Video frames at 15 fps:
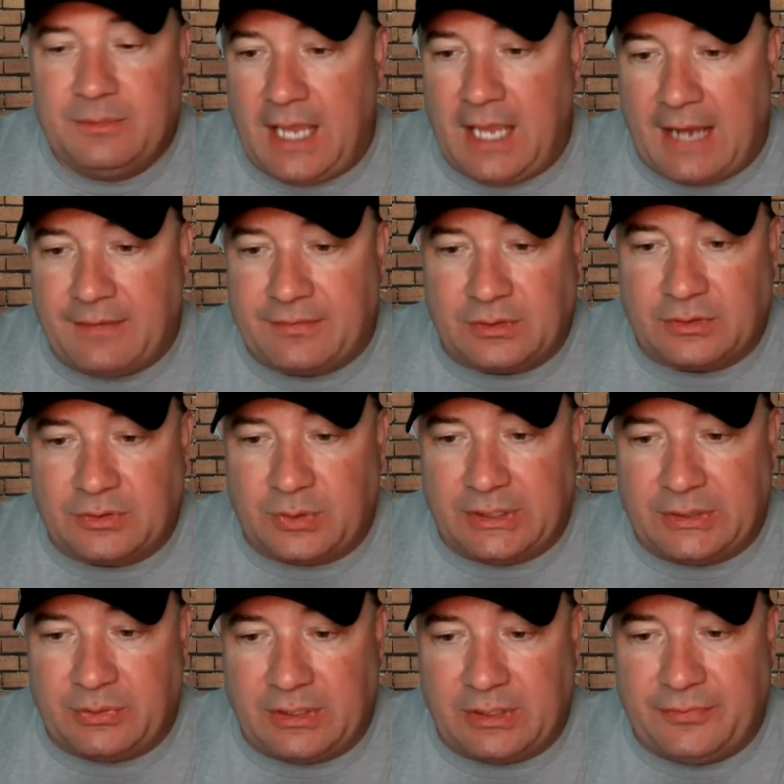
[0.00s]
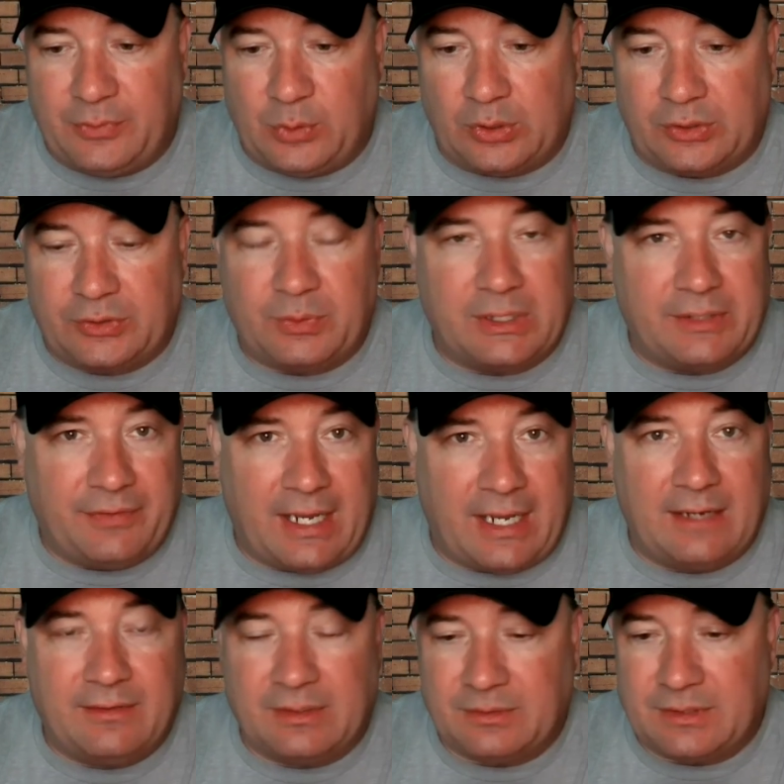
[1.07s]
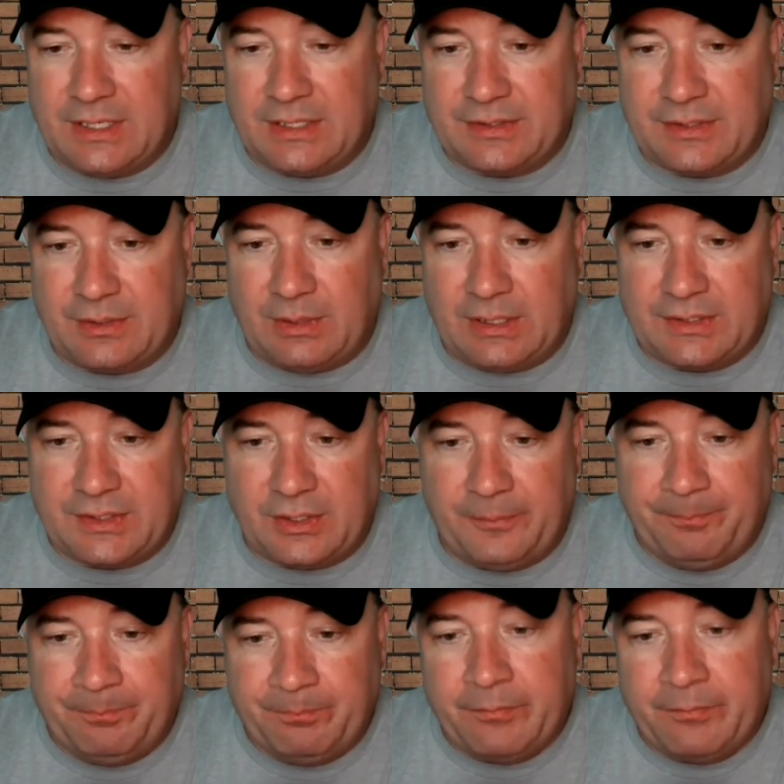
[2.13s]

after 2024, 25, and so on. So